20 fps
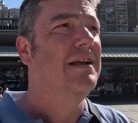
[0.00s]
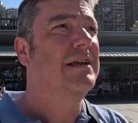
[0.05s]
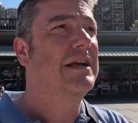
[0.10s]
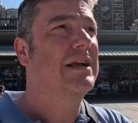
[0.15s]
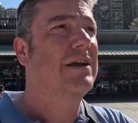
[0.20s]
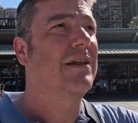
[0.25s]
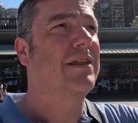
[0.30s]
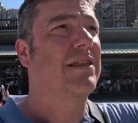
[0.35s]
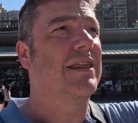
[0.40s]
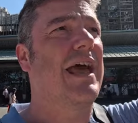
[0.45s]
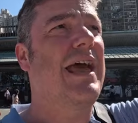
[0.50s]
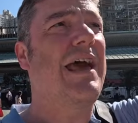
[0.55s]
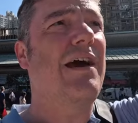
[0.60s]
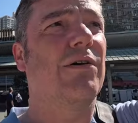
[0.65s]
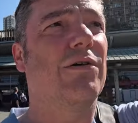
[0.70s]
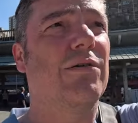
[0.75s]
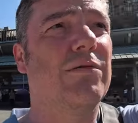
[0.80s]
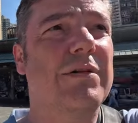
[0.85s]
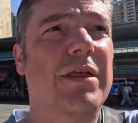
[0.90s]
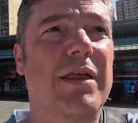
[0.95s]
Because the
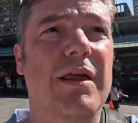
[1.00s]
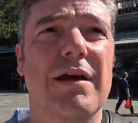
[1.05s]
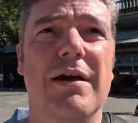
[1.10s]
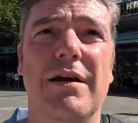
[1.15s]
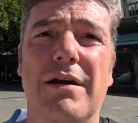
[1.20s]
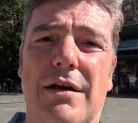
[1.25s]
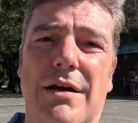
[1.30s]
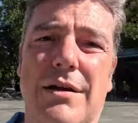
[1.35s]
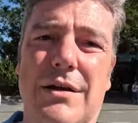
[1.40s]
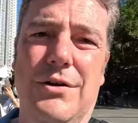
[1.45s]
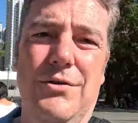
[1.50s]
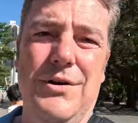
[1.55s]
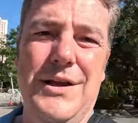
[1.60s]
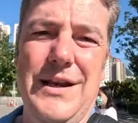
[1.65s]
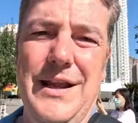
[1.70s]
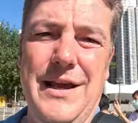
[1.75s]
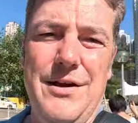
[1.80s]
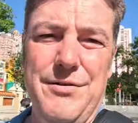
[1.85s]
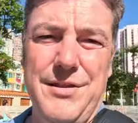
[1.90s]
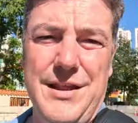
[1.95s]
hills, the green
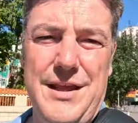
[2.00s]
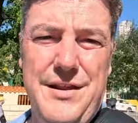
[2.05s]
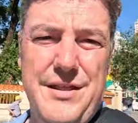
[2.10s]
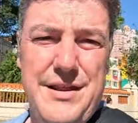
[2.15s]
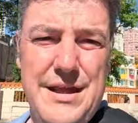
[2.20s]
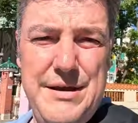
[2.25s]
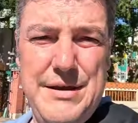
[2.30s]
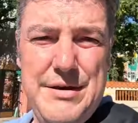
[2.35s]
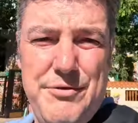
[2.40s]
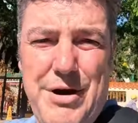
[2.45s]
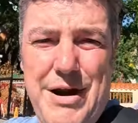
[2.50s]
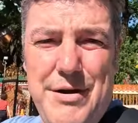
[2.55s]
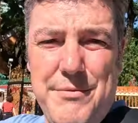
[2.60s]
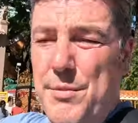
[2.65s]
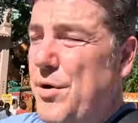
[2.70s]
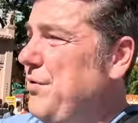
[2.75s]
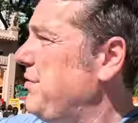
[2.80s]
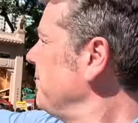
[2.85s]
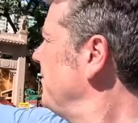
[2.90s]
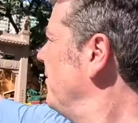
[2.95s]
hills that you see around
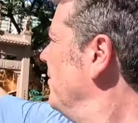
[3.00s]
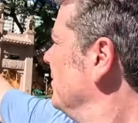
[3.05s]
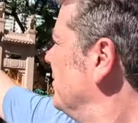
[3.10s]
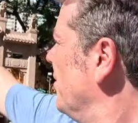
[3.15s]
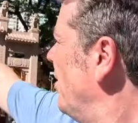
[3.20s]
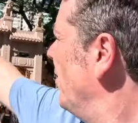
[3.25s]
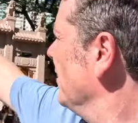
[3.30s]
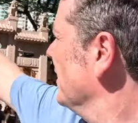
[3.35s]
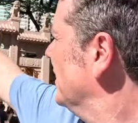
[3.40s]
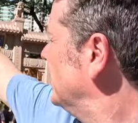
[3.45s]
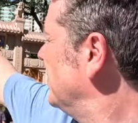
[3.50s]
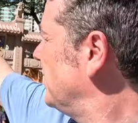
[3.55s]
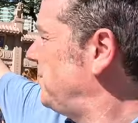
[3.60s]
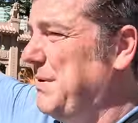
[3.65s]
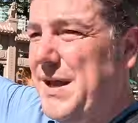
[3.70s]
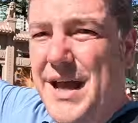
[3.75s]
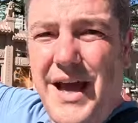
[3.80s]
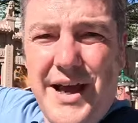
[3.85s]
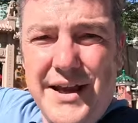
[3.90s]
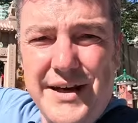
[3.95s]
most of Hong Kong, are just
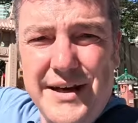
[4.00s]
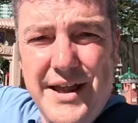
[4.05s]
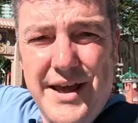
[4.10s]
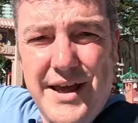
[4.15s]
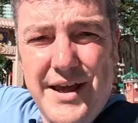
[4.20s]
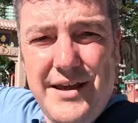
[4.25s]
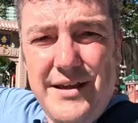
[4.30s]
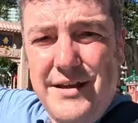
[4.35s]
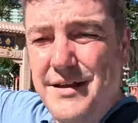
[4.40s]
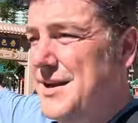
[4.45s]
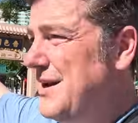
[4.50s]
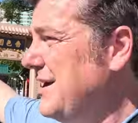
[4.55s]
behind there.